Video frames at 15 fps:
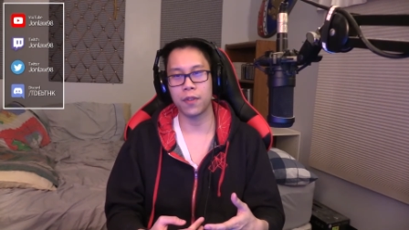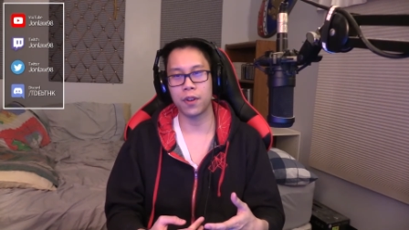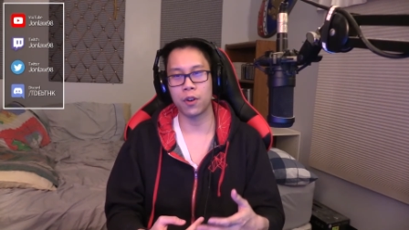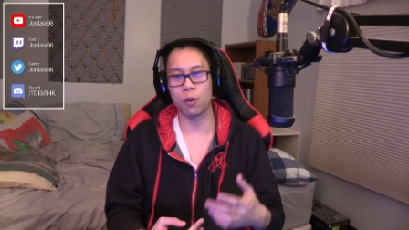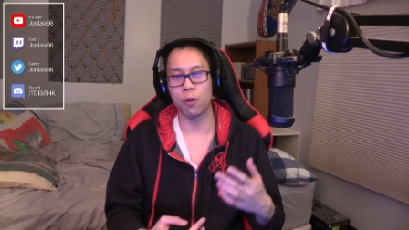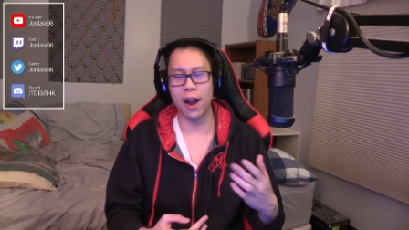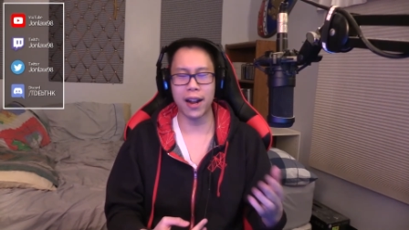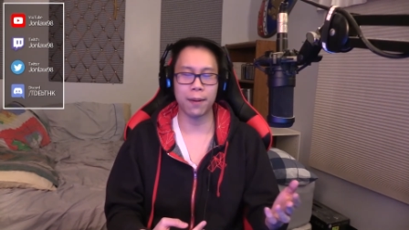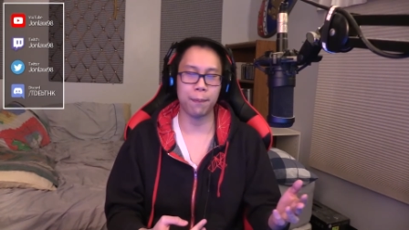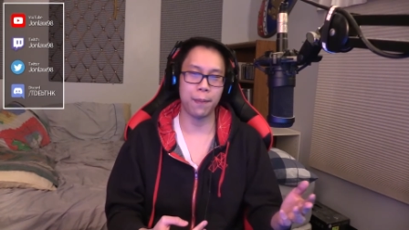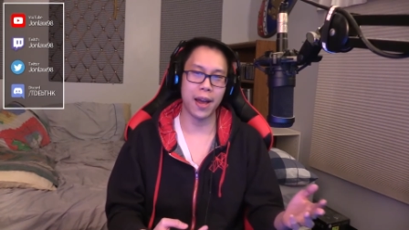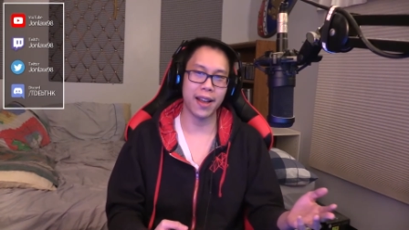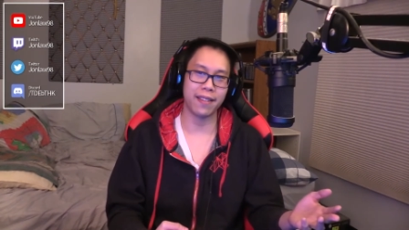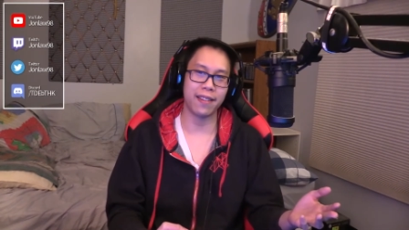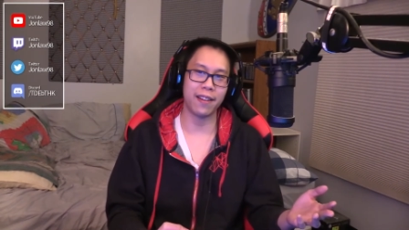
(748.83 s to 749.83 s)
direct
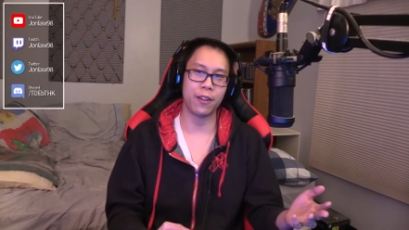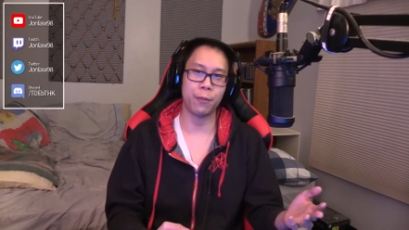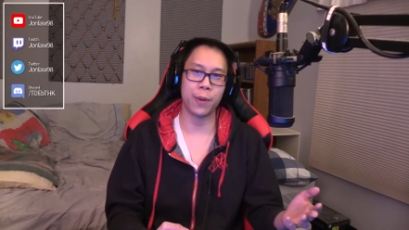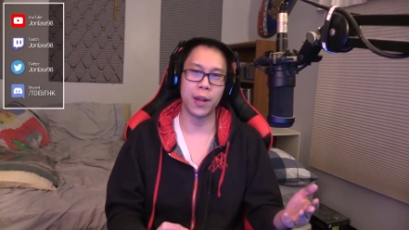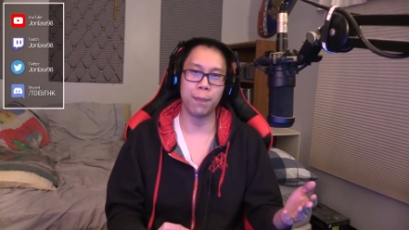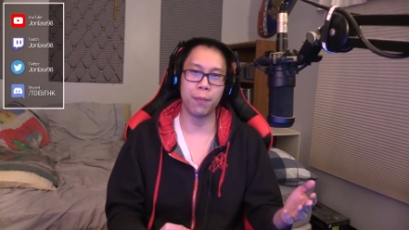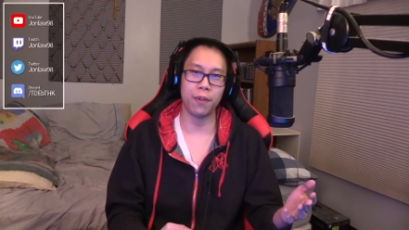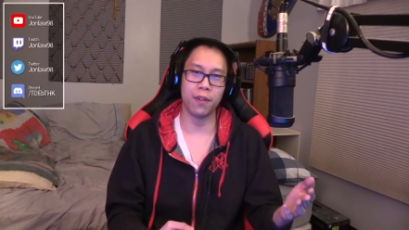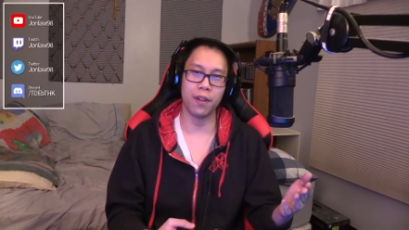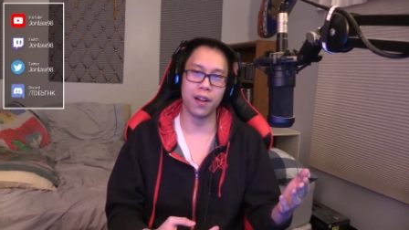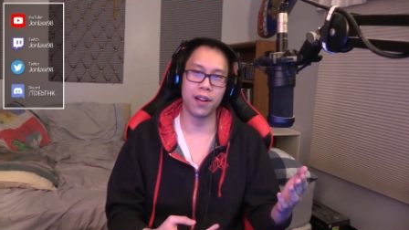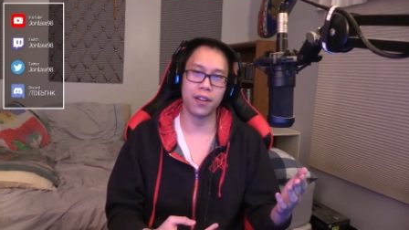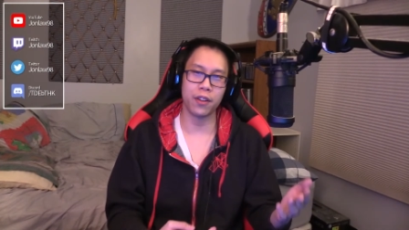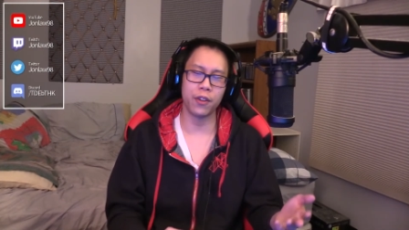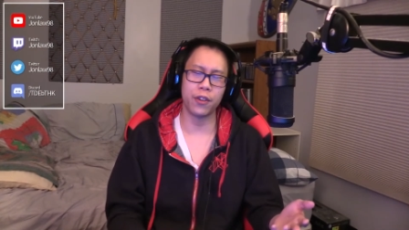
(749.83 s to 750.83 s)
message people
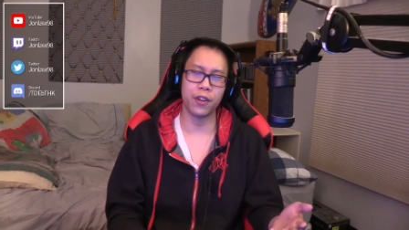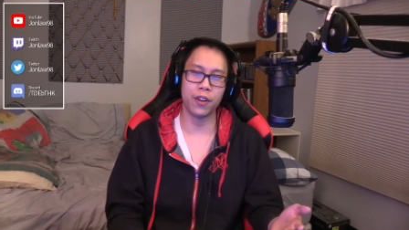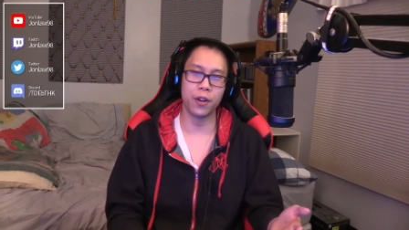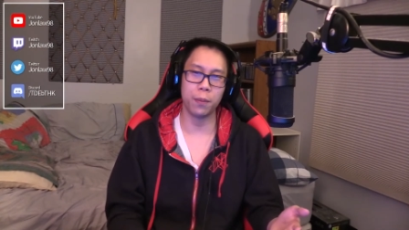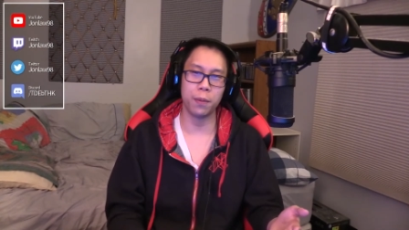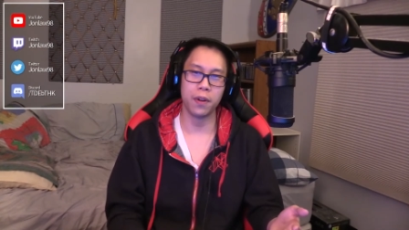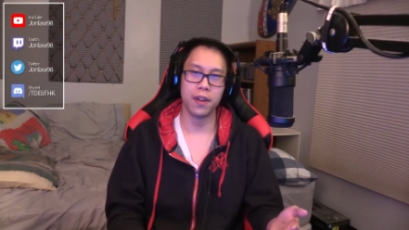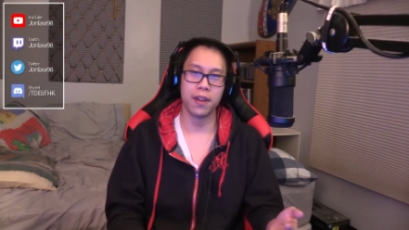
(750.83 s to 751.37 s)
on YouTube.